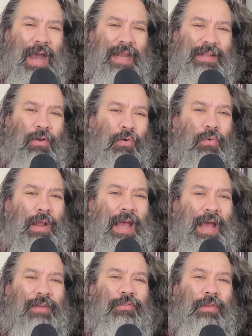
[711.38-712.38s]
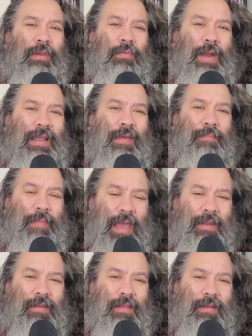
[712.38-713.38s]
I don't actually
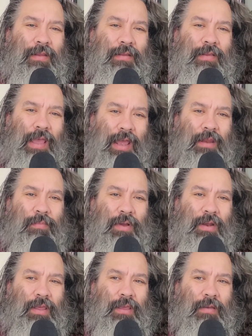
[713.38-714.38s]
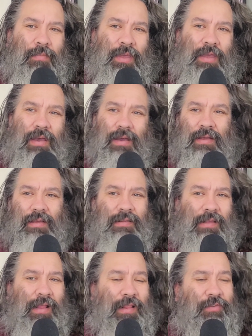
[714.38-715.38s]
recommend it to anybody because
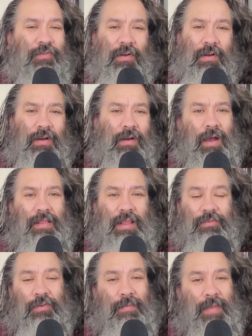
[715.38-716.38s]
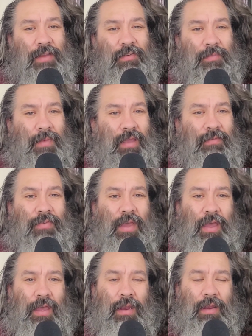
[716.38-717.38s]
unless you're a Magic Mike
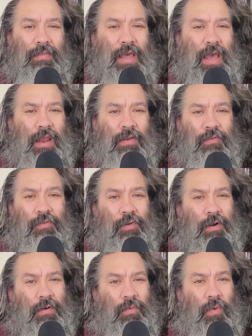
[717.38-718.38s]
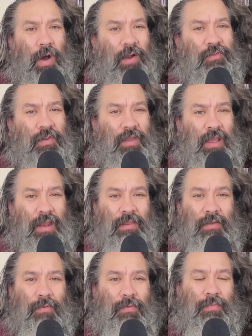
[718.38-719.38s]
fan, then sure, watch it and
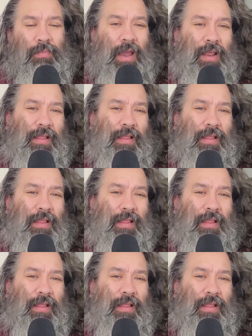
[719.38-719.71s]
you might